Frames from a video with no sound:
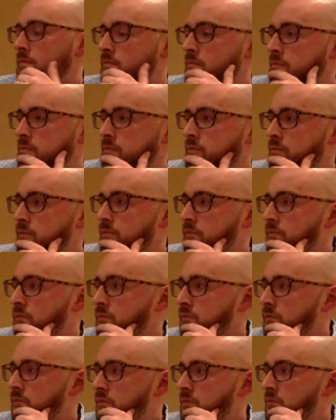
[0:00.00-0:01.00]

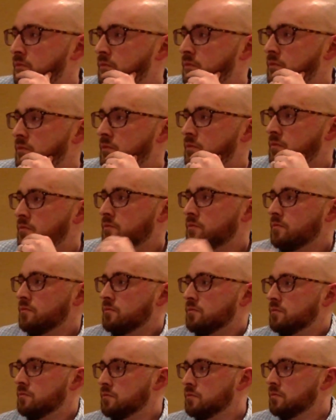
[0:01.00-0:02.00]

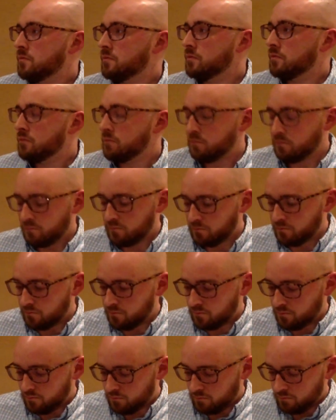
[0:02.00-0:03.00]

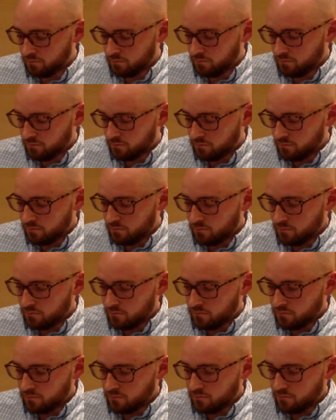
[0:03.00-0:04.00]

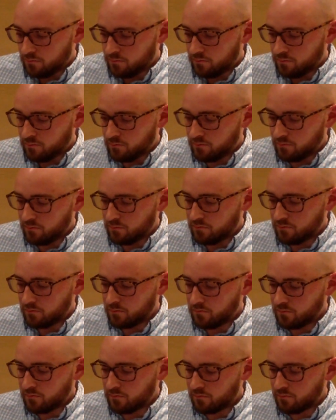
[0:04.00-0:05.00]

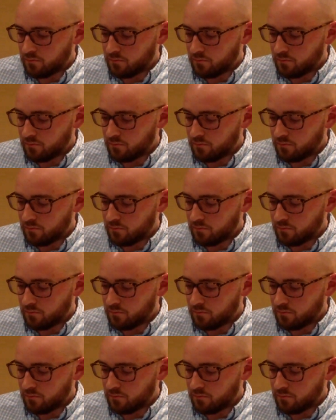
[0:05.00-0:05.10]
No words are spoken by the person on screen.